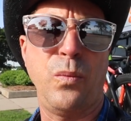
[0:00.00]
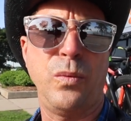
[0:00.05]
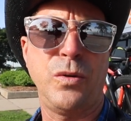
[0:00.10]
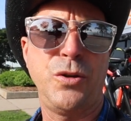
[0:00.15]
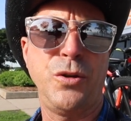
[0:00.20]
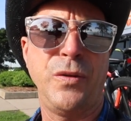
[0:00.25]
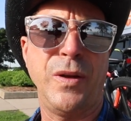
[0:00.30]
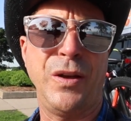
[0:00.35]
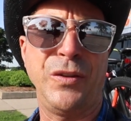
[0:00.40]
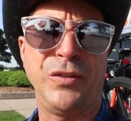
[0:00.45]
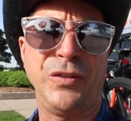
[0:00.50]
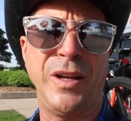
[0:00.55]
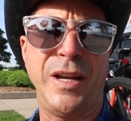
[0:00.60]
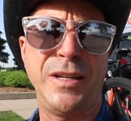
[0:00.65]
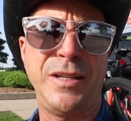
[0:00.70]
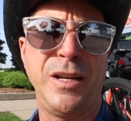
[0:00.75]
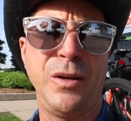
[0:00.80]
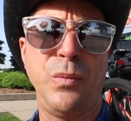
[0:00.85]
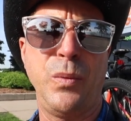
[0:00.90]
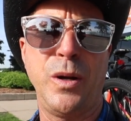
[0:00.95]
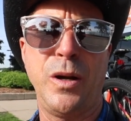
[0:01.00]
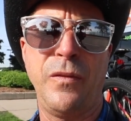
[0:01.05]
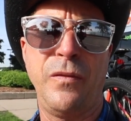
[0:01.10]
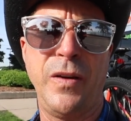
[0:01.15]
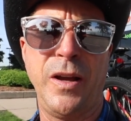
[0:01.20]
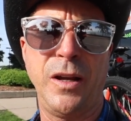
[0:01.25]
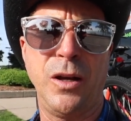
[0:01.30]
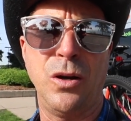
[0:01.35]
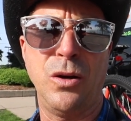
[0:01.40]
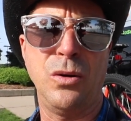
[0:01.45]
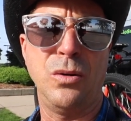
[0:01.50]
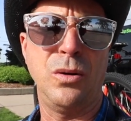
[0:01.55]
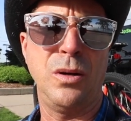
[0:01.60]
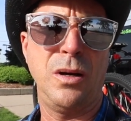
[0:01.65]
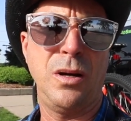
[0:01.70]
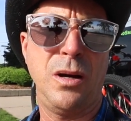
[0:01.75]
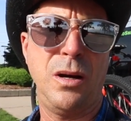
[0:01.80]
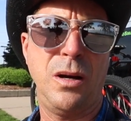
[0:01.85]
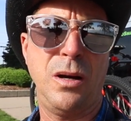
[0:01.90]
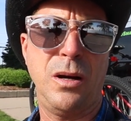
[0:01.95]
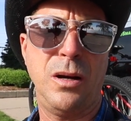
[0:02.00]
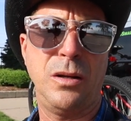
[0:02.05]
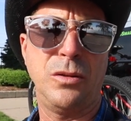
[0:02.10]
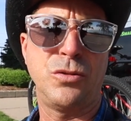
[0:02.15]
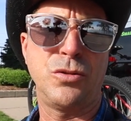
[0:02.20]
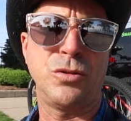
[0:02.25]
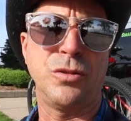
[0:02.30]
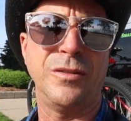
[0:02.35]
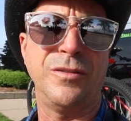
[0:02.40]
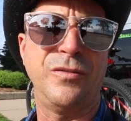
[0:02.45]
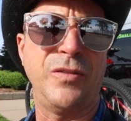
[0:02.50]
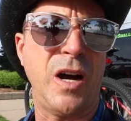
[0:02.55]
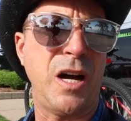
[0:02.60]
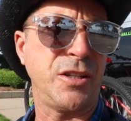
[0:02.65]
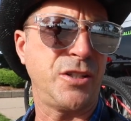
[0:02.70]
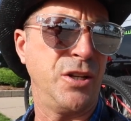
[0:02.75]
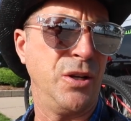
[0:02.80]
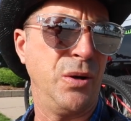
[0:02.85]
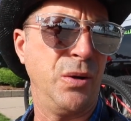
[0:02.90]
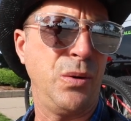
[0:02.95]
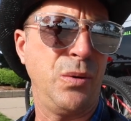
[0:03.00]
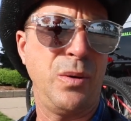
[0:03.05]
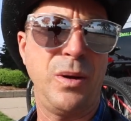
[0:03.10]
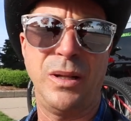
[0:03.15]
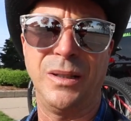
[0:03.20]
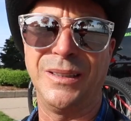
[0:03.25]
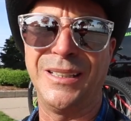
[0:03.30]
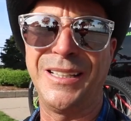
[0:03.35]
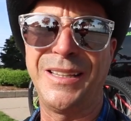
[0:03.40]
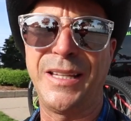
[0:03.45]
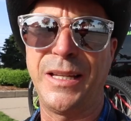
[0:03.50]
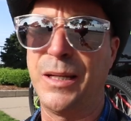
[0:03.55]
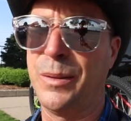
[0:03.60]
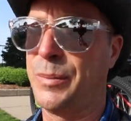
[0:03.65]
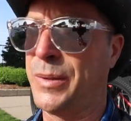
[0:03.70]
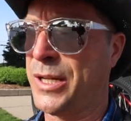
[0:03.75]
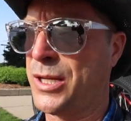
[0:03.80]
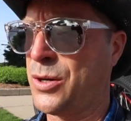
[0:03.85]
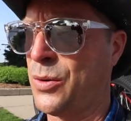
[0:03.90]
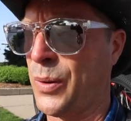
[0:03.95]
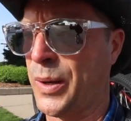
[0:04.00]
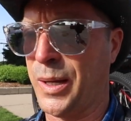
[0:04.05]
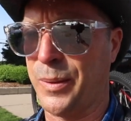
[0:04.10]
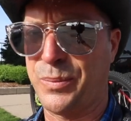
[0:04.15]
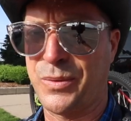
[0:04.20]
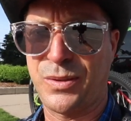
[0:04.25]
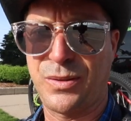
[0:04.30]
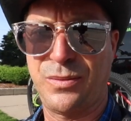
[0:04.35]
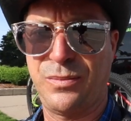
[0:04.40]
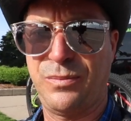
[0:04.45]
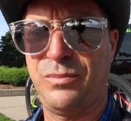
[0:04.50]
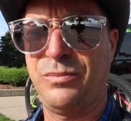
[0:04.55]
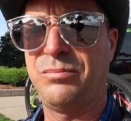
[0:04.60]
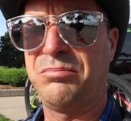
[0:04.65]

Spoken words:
2019 Winnebago Travato, lithium equipped.